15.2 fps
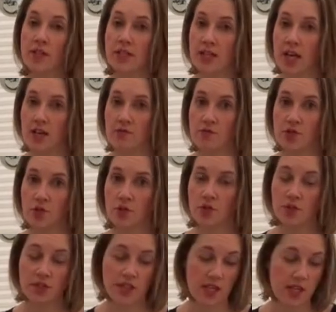Retailing
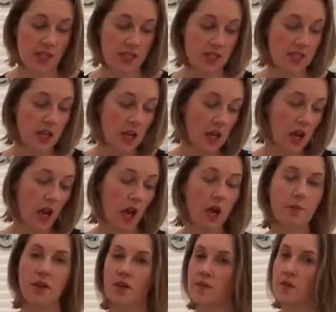Resources.
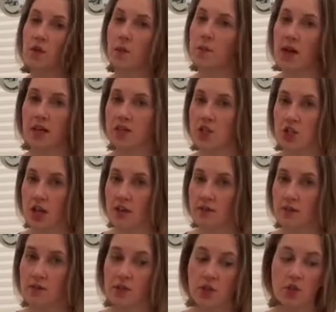Give your upline a
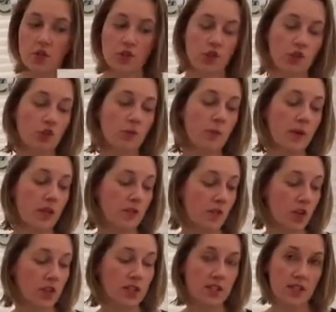shout if you're not sure, but you've
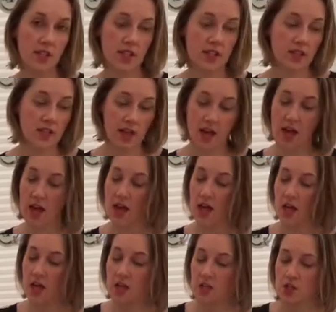got your stickers there.
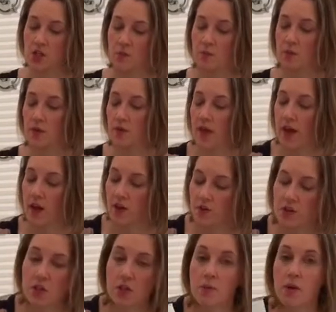So you put that
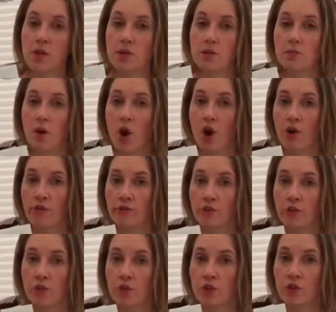onto the bottom of
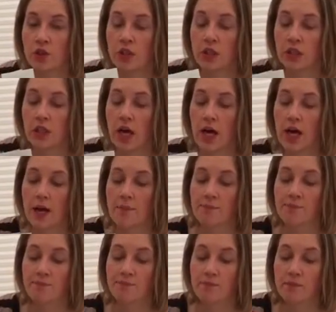your
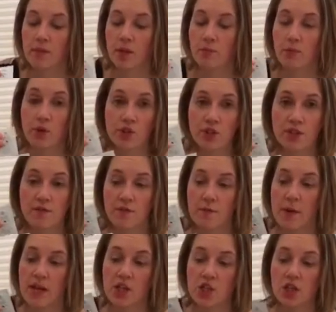product
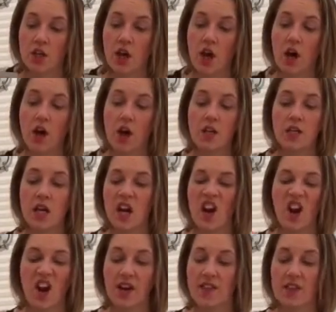information card.
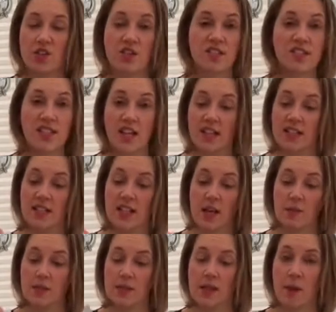I then just
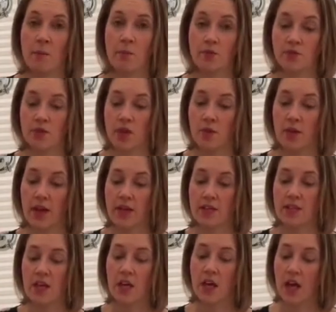sellotape the sample to
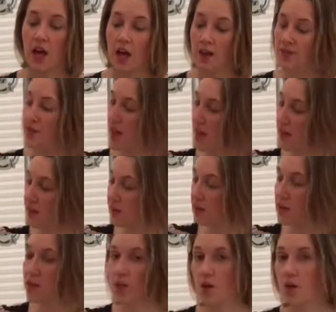it, and then
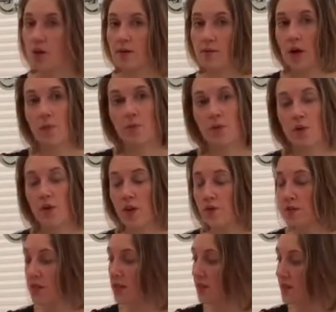I put
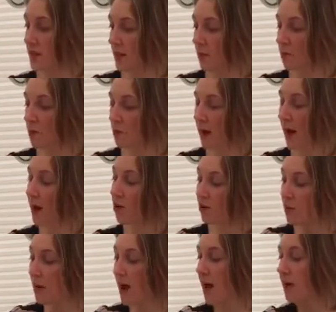those in the sample bag, or
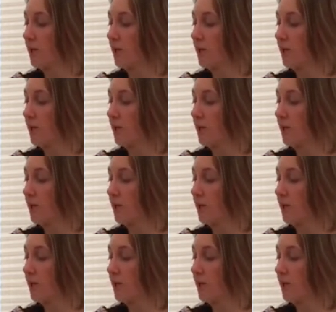I might